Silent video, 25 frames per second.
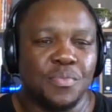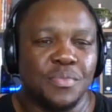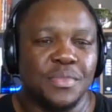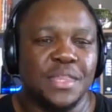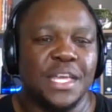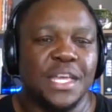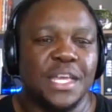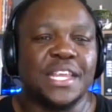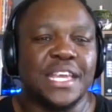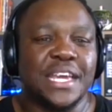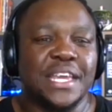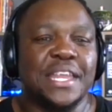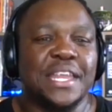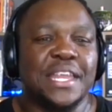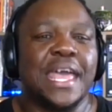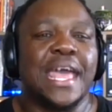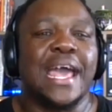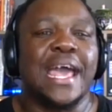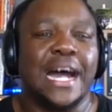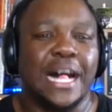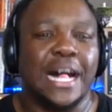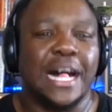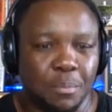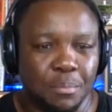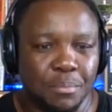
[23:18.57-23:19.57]
that can
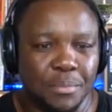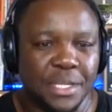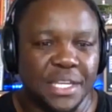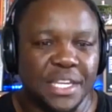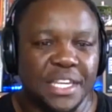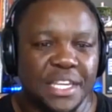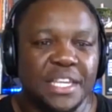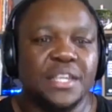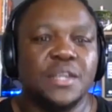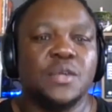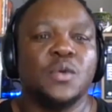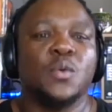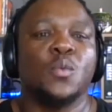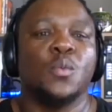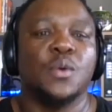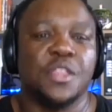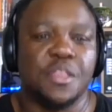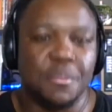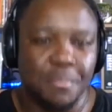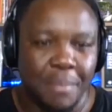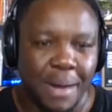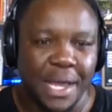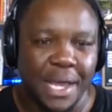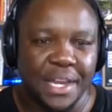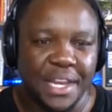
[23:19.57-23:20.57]
help me
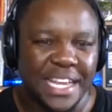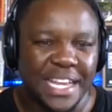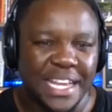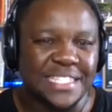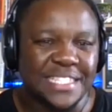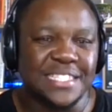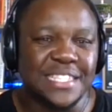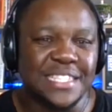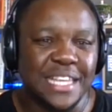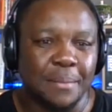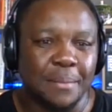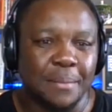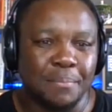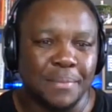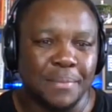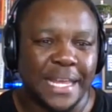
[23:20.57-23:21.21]
with my next step.